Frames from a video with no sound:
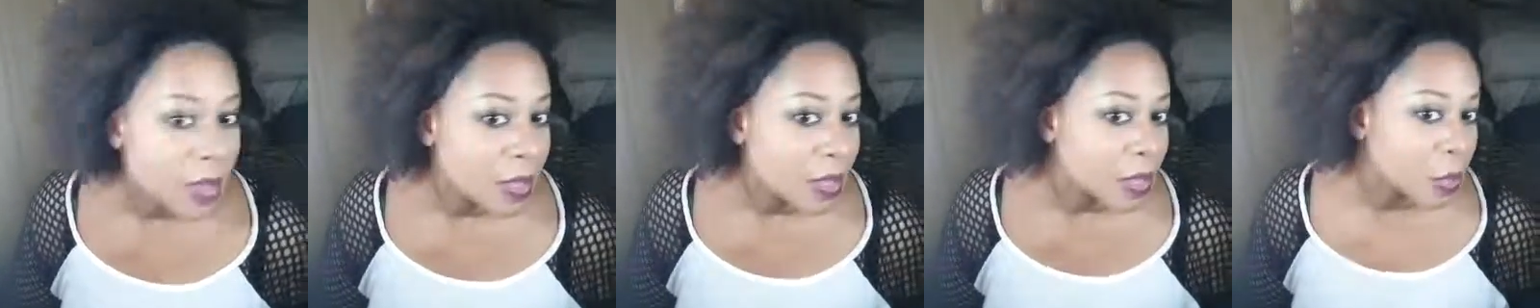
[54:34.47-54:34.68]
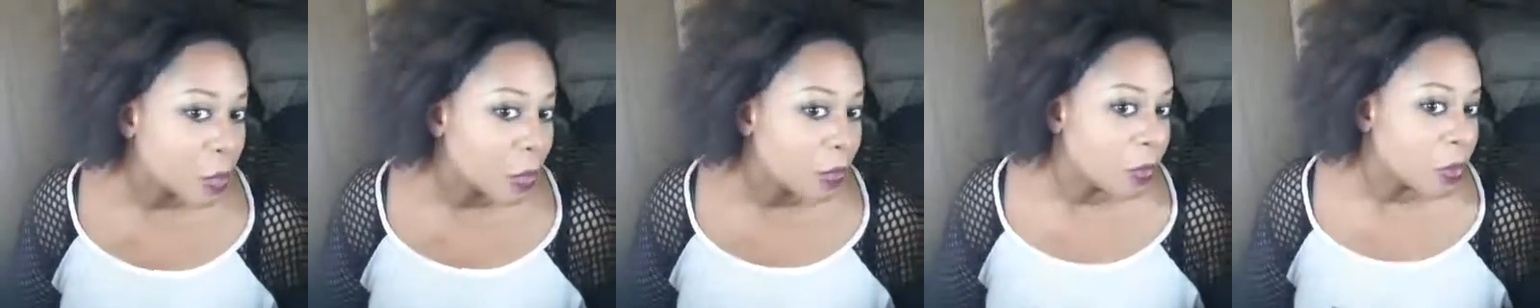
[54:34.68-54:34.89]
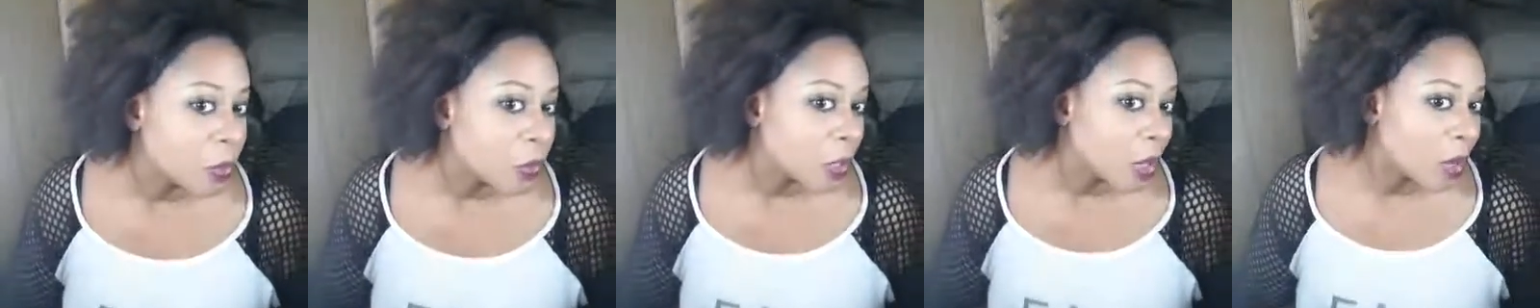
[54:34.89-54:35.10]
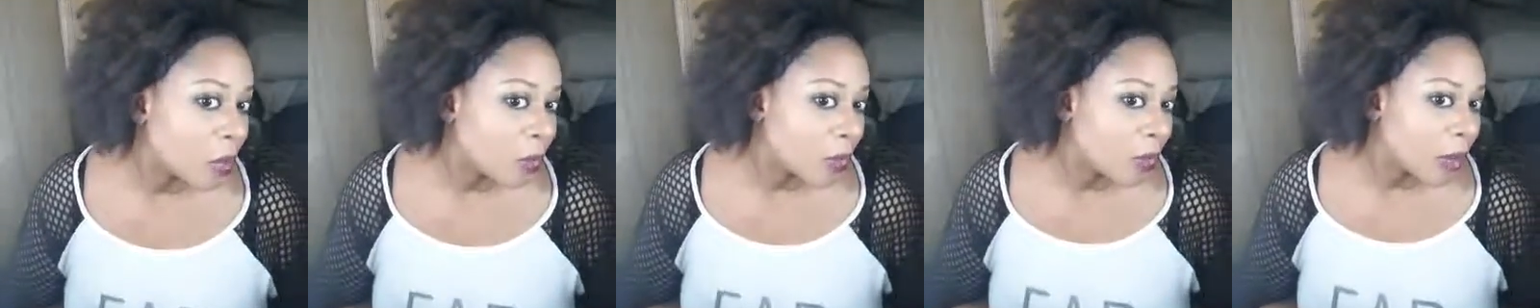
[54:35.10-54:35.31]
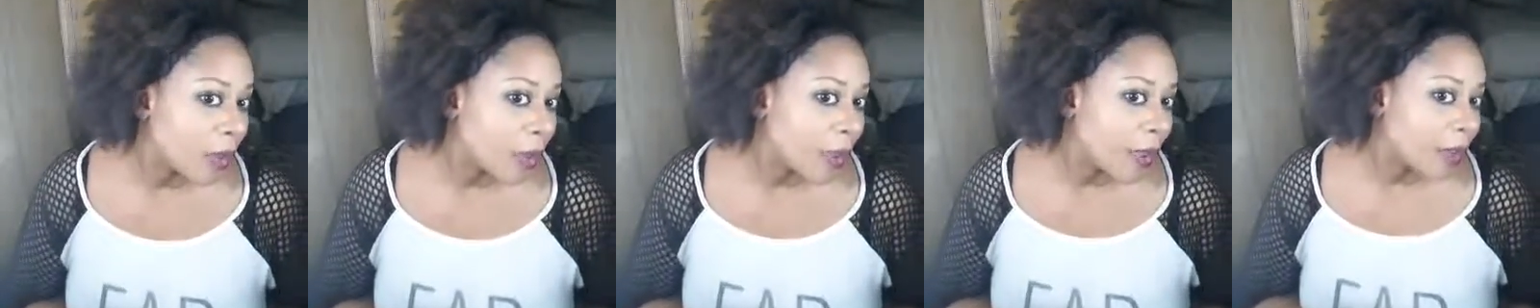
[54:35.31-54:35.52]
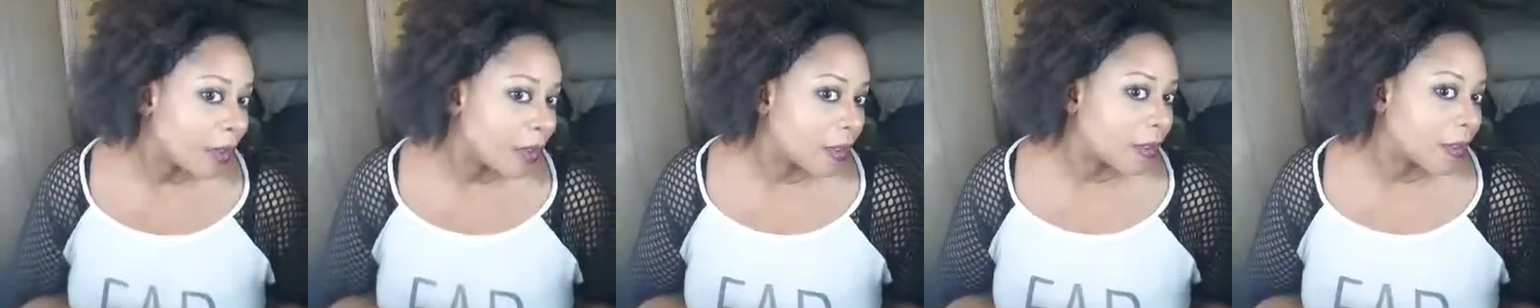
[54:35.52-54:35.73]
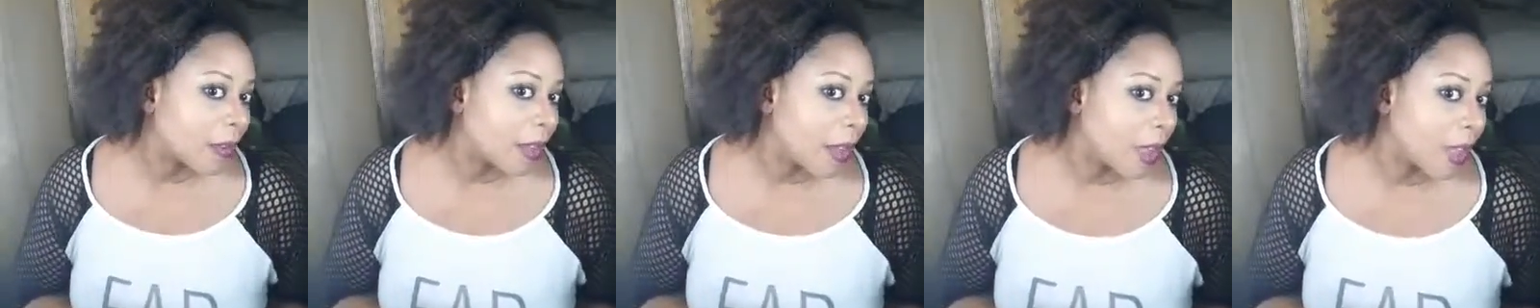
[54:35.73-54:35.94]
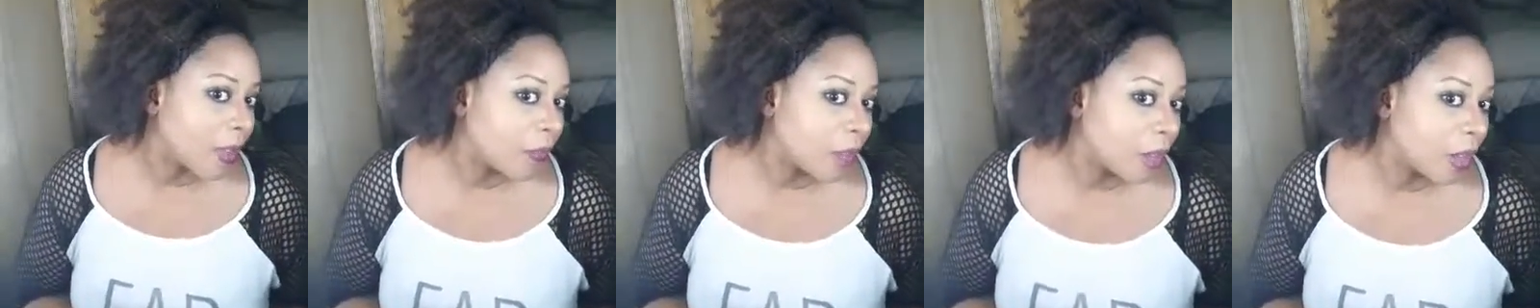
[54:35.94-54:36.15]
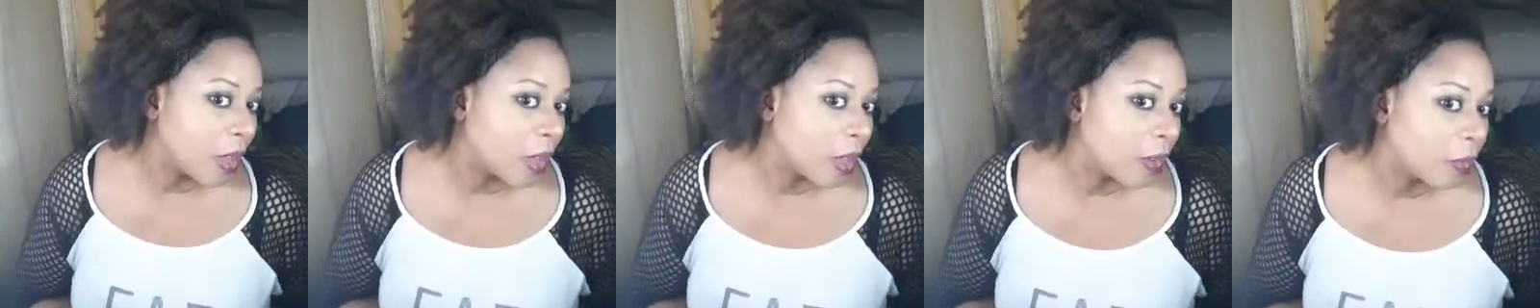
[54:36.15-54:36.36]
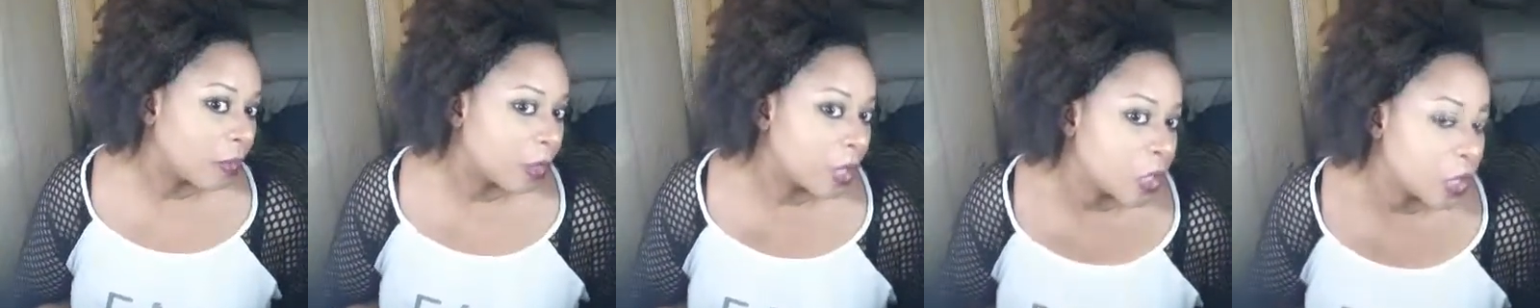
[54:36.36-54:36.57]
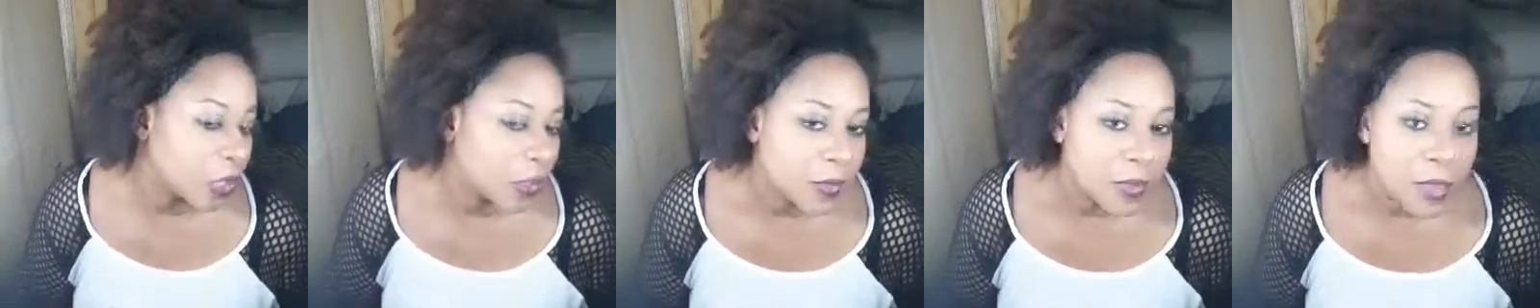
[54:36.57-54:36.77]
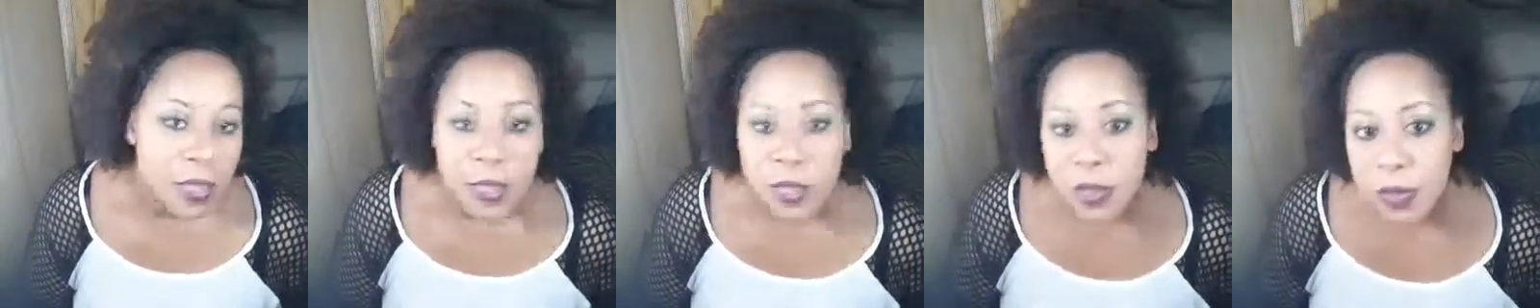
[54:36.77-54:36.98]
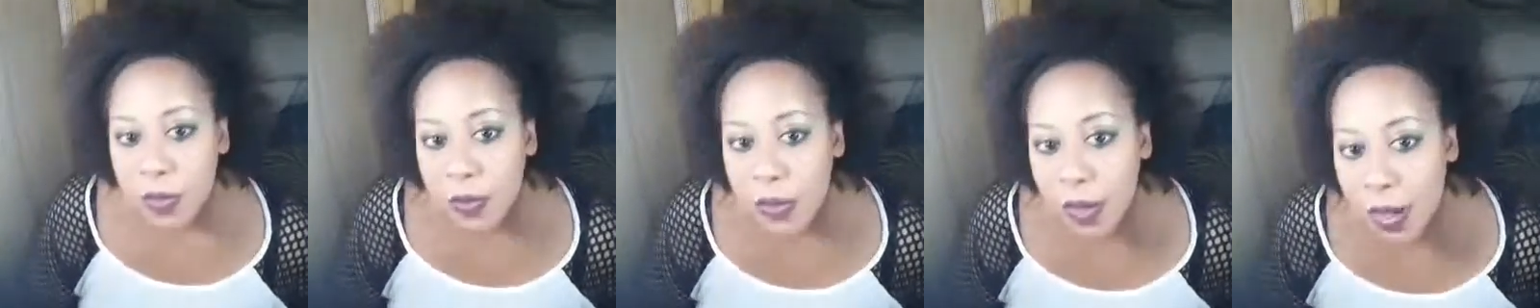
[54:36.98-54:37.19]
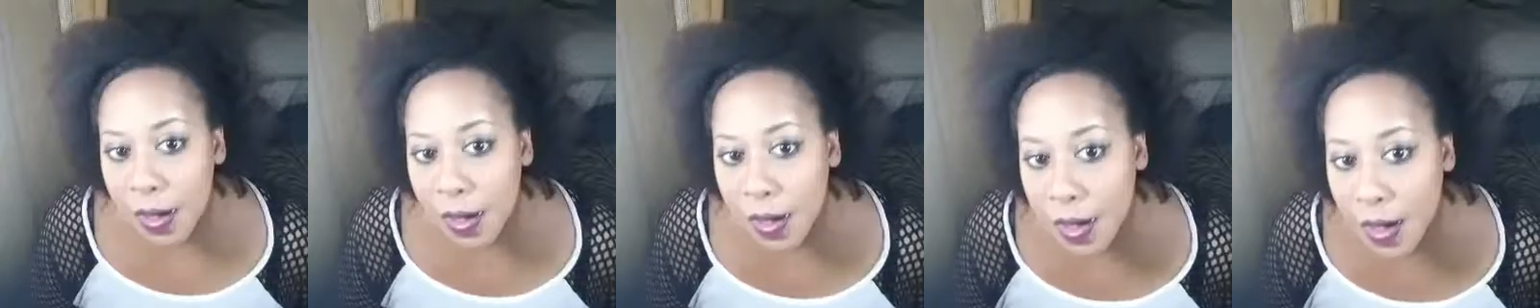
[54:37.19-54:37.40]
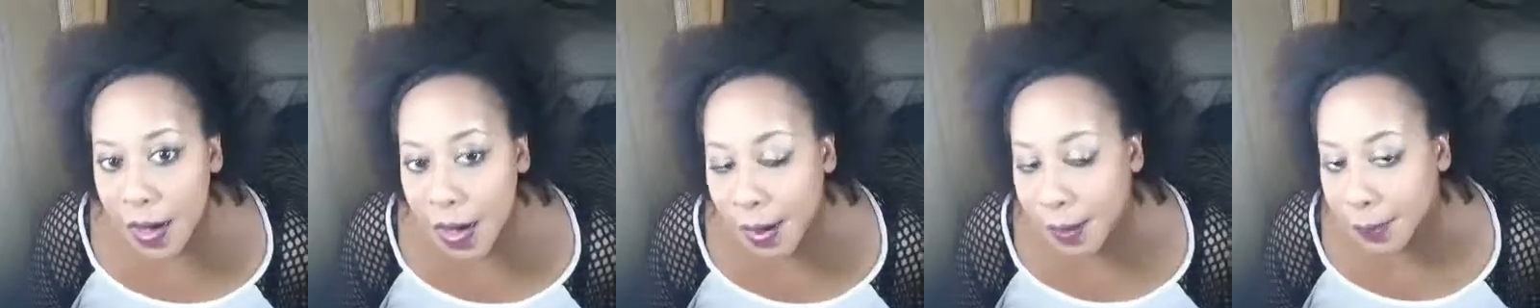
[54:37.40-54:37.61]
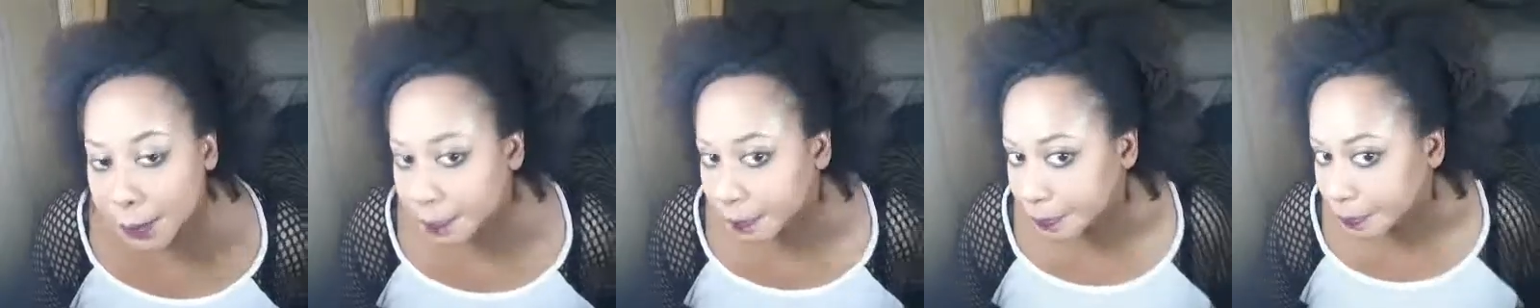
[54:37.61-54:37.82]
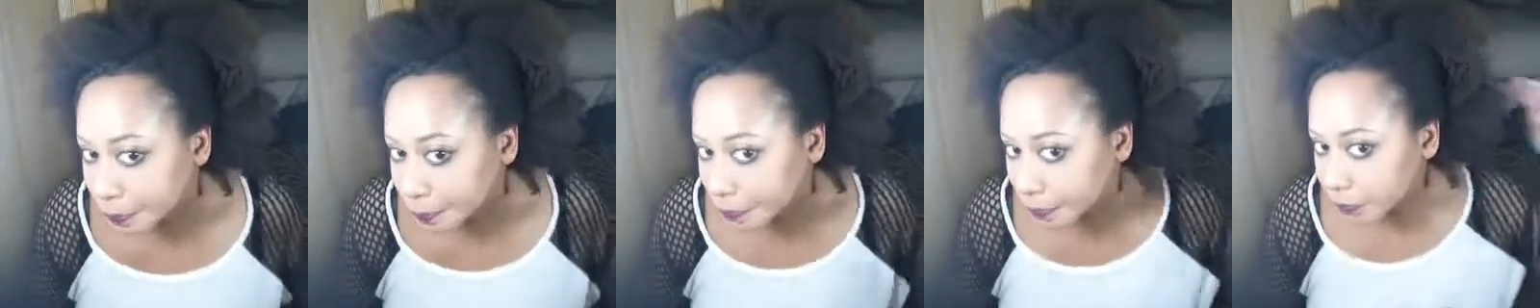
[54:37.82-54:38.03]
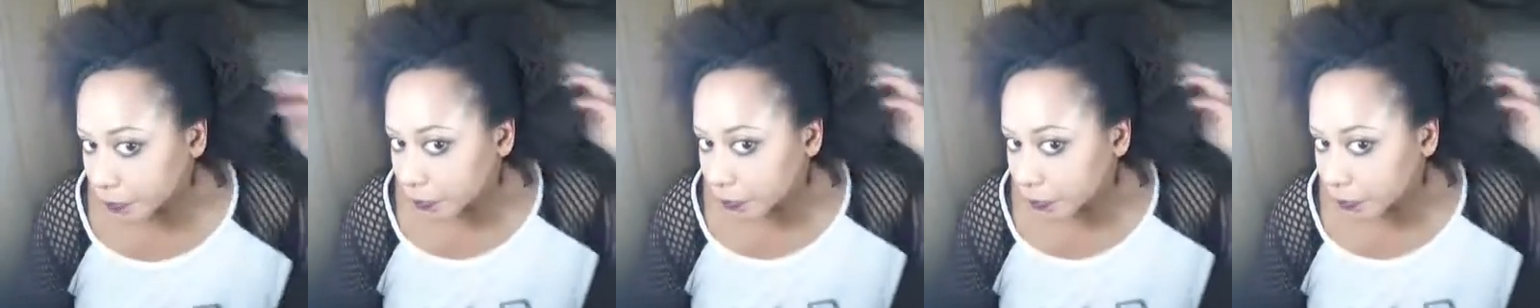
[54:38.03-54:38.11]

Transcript: So if you don't like heavy coverage, then you can